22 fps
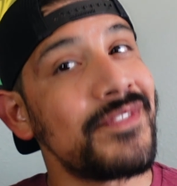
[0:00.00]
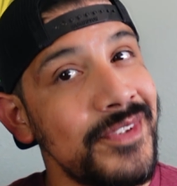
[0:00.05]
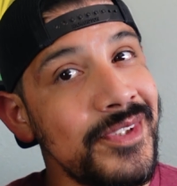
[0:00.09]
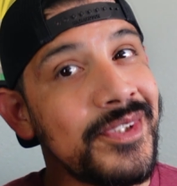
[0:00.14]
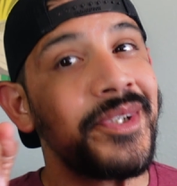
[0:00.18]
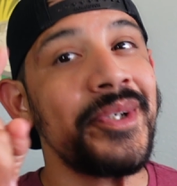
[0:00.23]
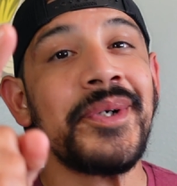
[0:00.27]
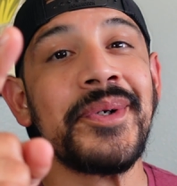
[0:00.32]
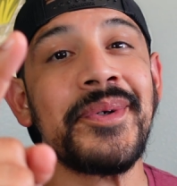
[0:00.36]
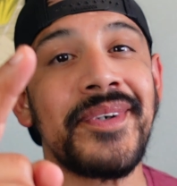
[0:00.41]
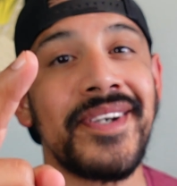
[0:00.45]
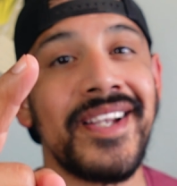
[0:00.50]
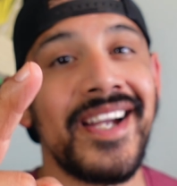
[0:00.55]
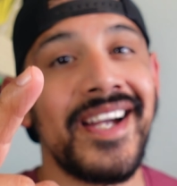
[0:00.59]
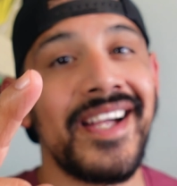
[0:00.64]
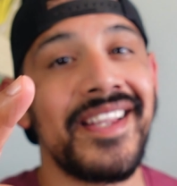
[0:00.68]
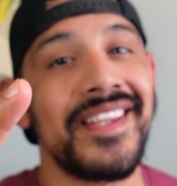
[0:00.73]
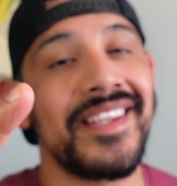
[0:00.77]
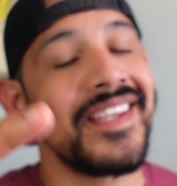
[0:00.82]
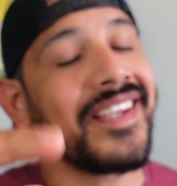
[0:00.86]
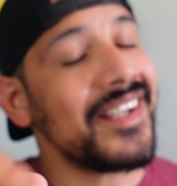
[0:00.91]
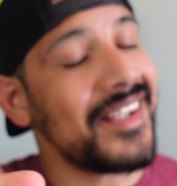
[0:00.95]
you're
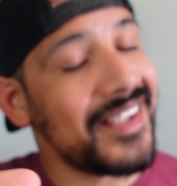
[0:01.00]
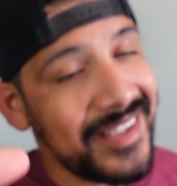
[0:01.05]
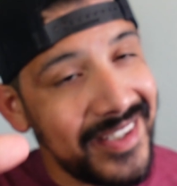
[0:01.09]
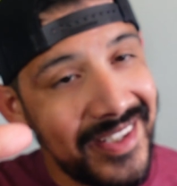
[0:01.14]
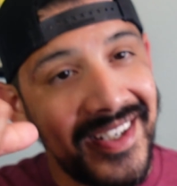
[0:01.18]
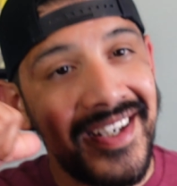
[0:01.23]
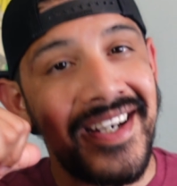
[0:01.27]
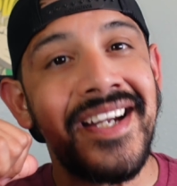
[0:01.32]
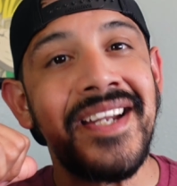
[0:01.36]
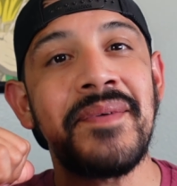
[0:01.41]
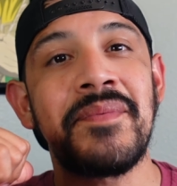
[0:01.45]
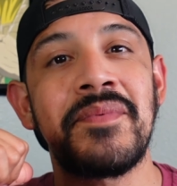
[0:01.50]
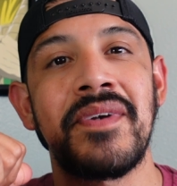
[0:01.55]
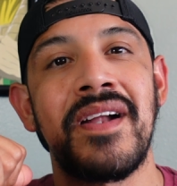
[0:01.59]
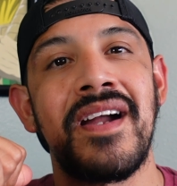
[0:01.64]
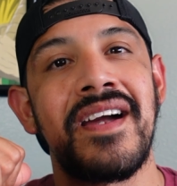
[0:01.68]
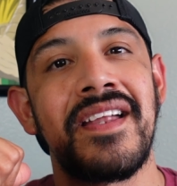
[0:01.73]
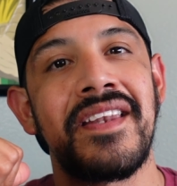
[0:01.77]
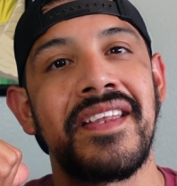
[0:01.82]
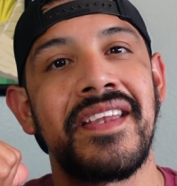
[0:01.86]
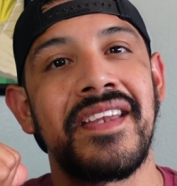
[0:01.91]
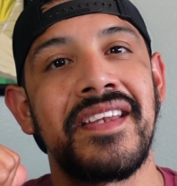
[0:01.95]
ready, I'm
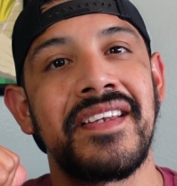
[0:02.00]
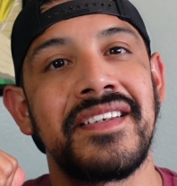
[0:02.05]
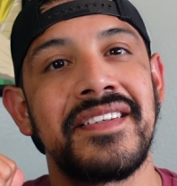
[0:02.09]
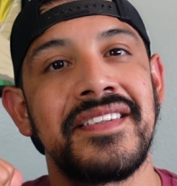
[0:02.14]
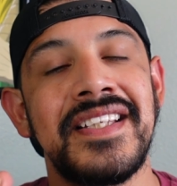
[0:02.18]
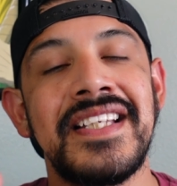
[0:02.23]
ready.